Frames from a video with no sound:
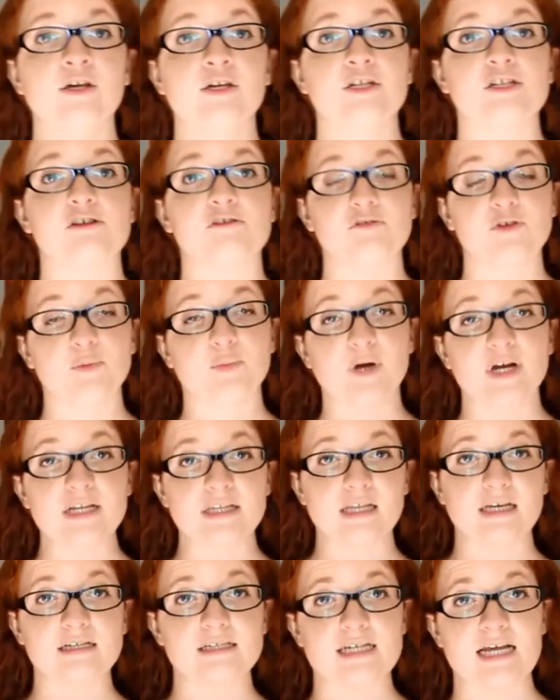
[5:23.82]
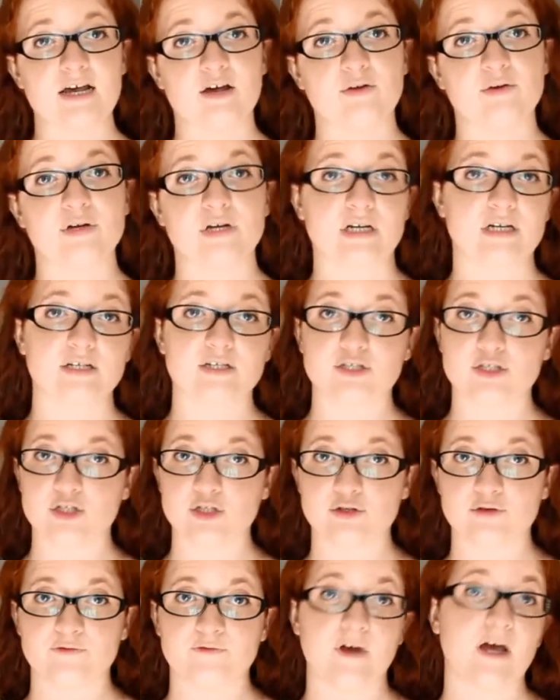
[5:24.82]
So if you break that down
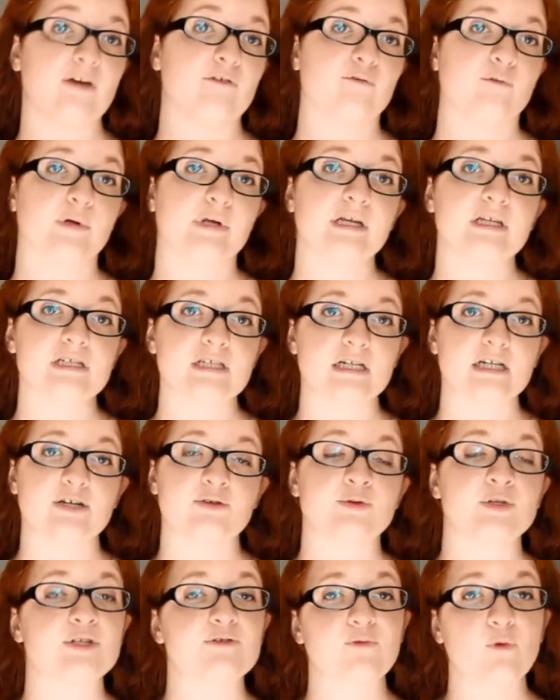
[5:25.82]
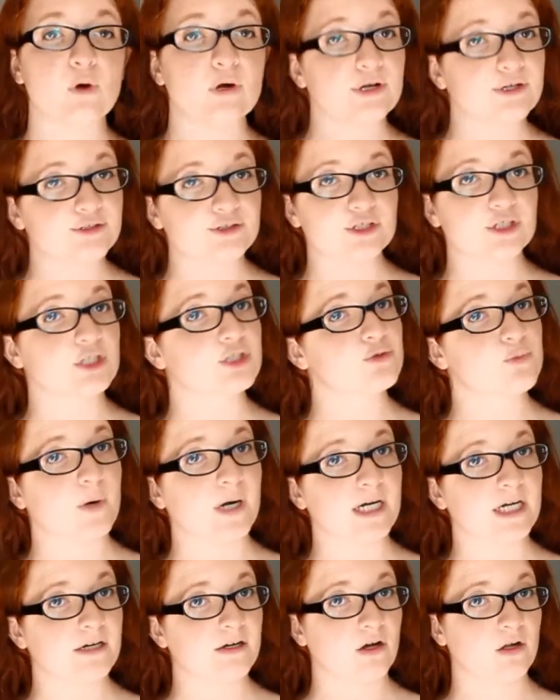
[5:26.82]
into 5 weeks, it equals
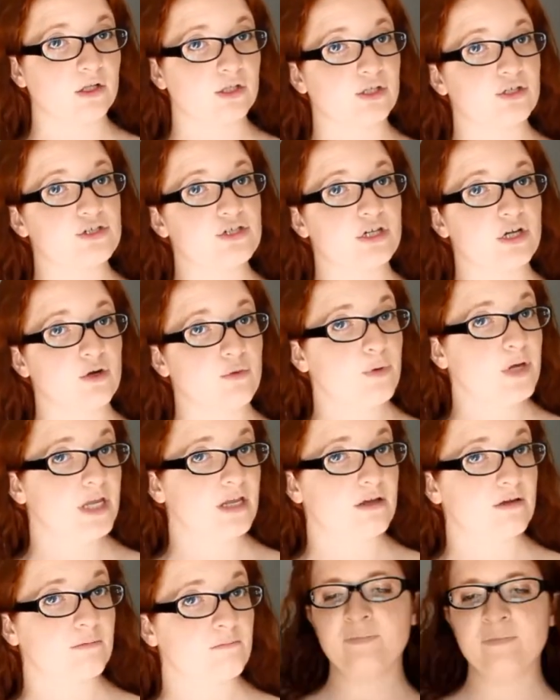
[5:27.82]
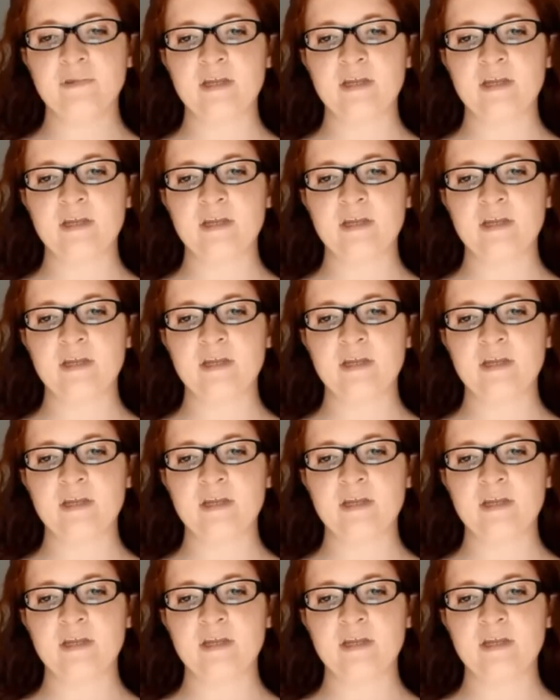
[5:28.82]
$420 a week.